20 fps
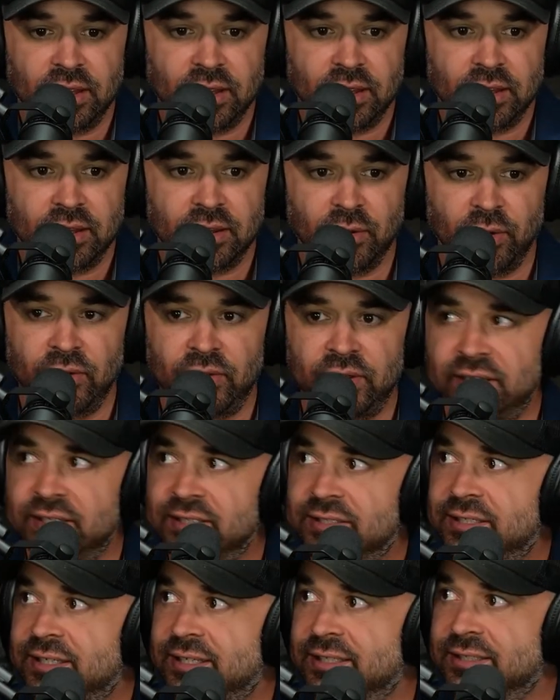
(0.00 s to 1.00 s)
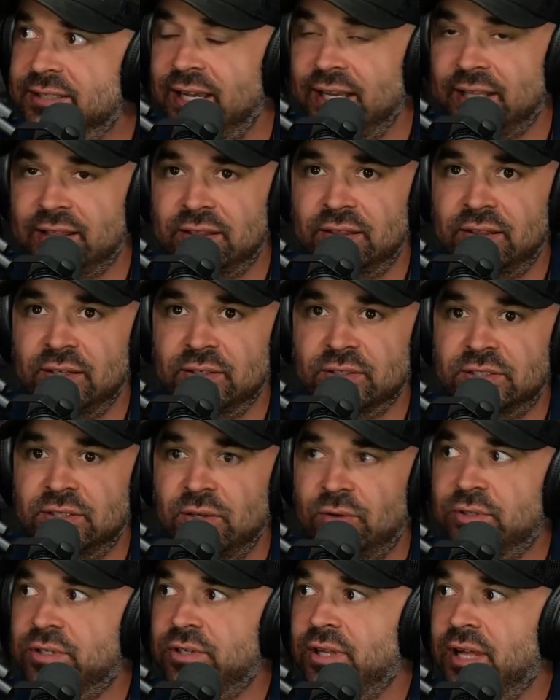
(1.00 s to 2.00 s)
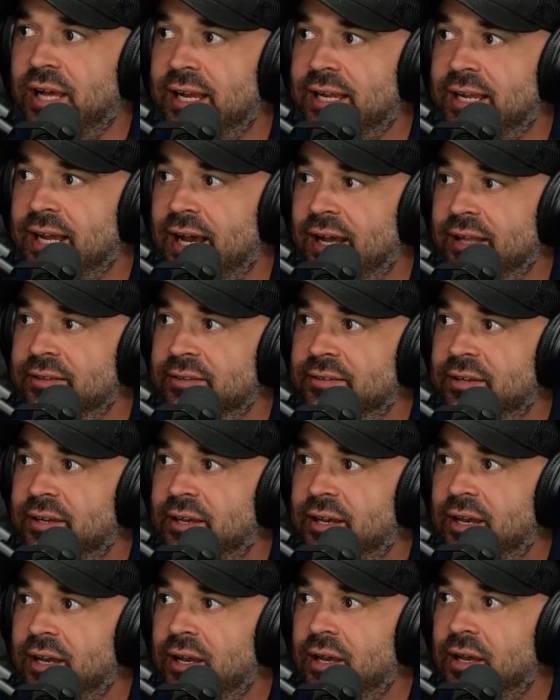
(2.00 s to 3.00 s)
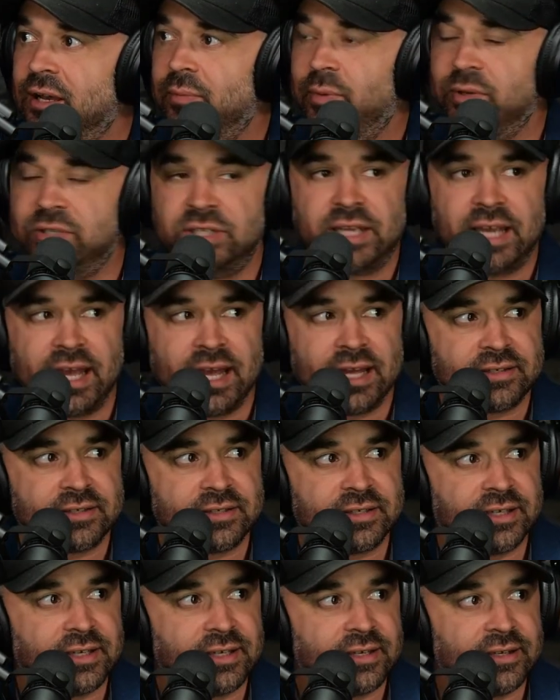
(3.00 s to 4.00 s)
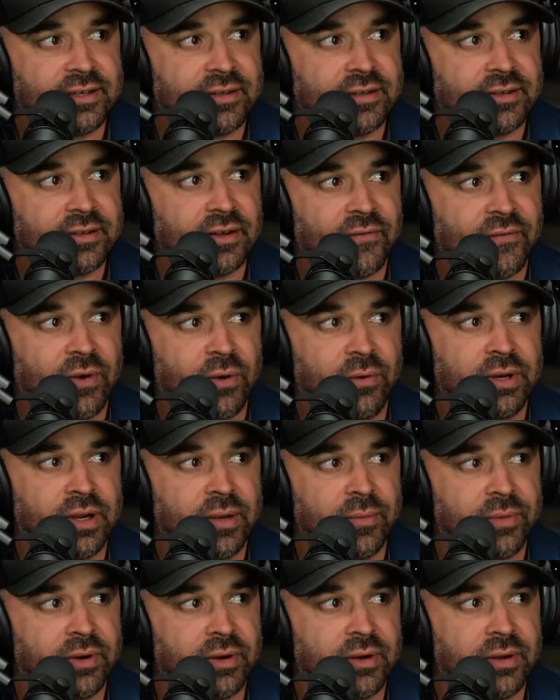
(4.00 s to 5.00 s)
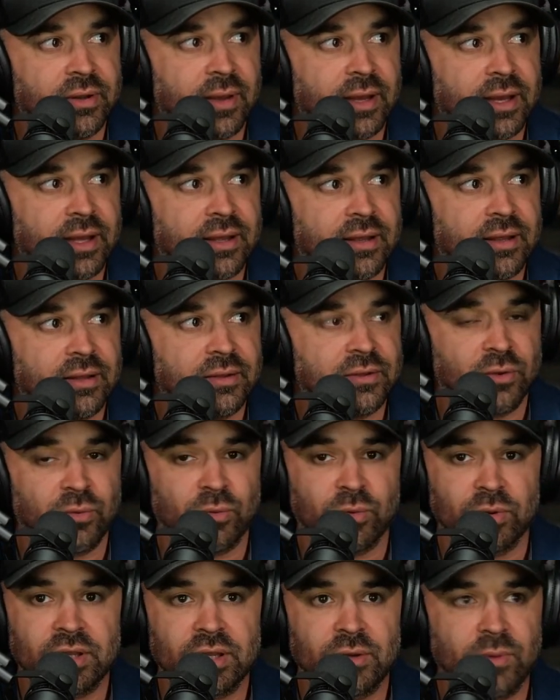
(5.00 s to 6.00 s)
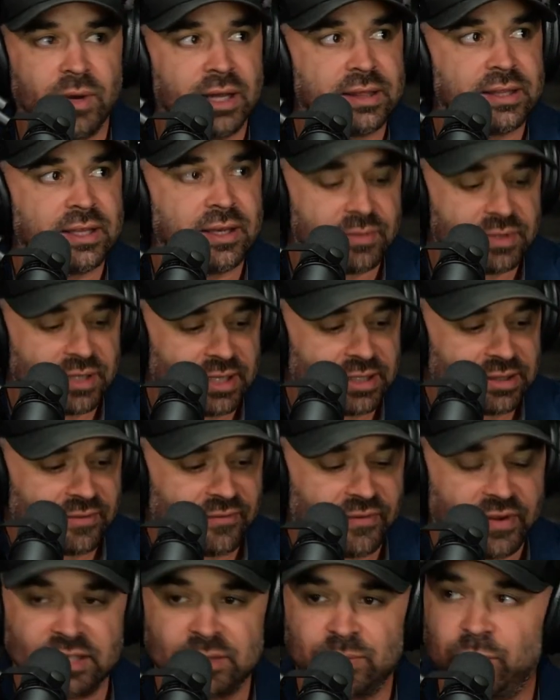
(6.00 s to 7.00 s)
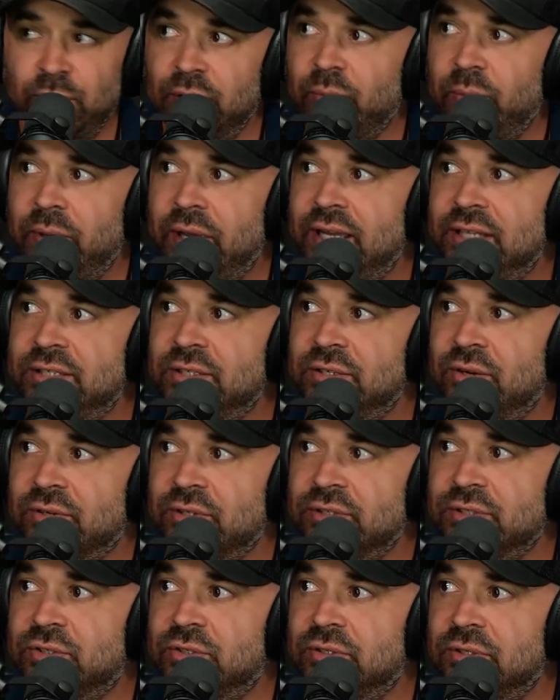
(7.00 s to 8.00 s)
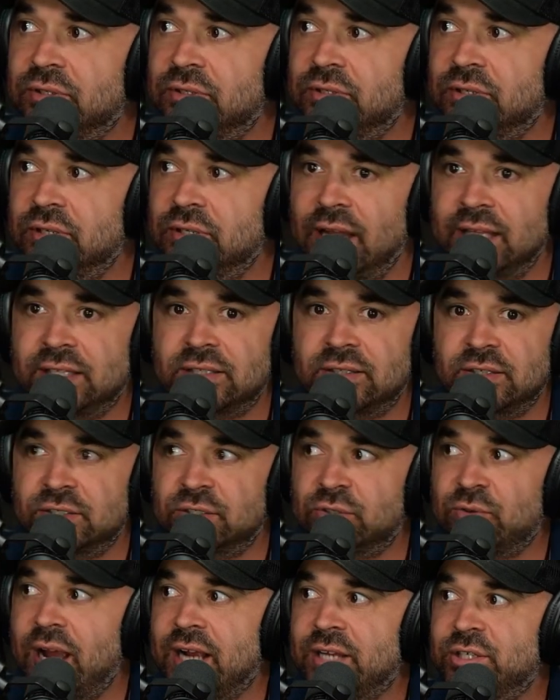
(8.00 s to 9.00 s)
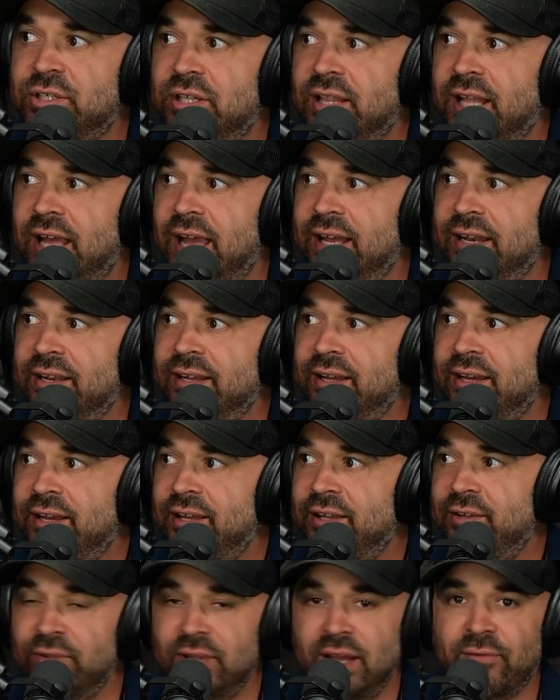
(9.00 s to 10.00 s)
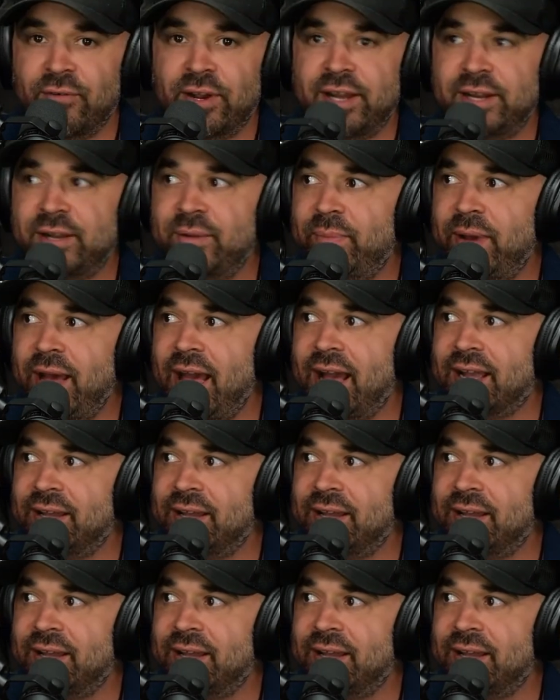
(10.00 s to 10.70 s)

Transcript: the only thing you see is like their social icons. Ugh but you can't see their phone number. Like, do you really mm, yeah. want them to hit the Facebook page and go just? That's distraction land. Well, then I'm, you'll never get them I'm back. Chatting